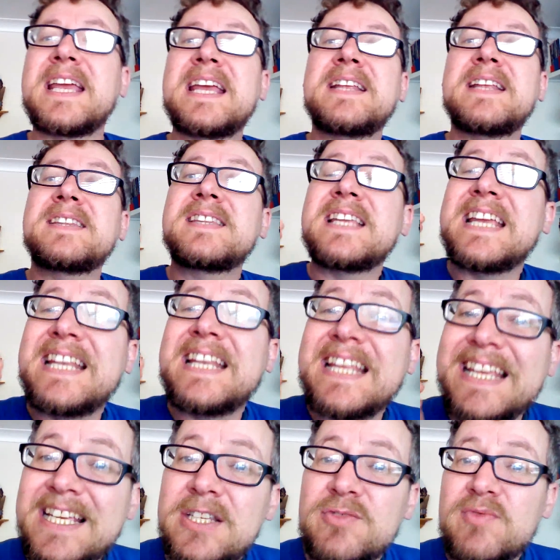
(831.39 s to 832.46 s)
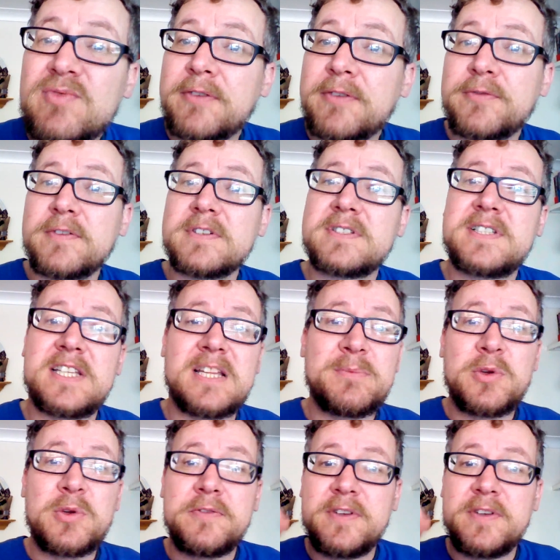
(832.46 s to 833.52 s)
It is referenced in the
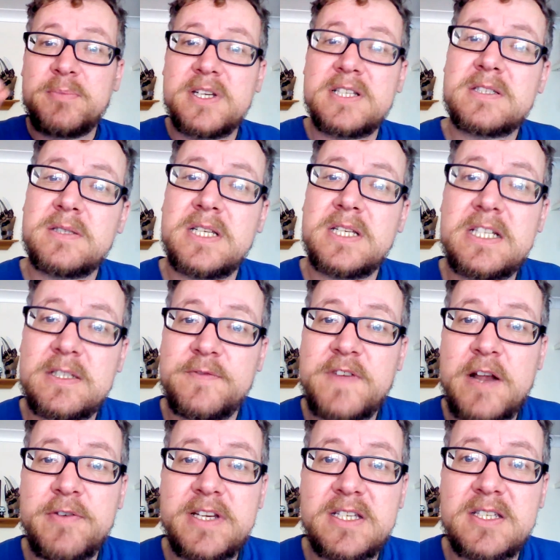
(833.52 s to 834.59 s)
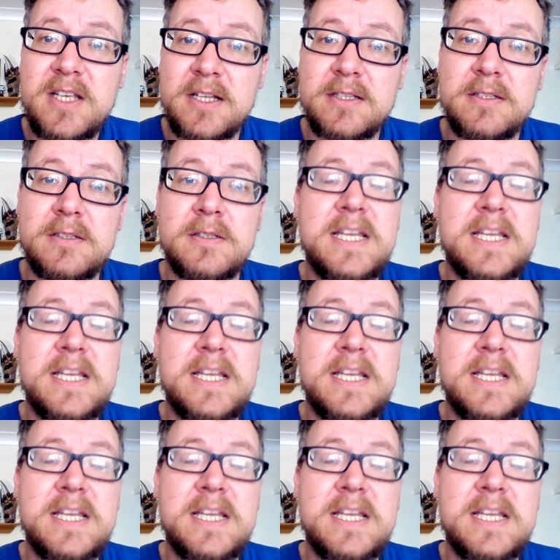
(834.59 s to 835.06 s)
movie, but it's very subtle.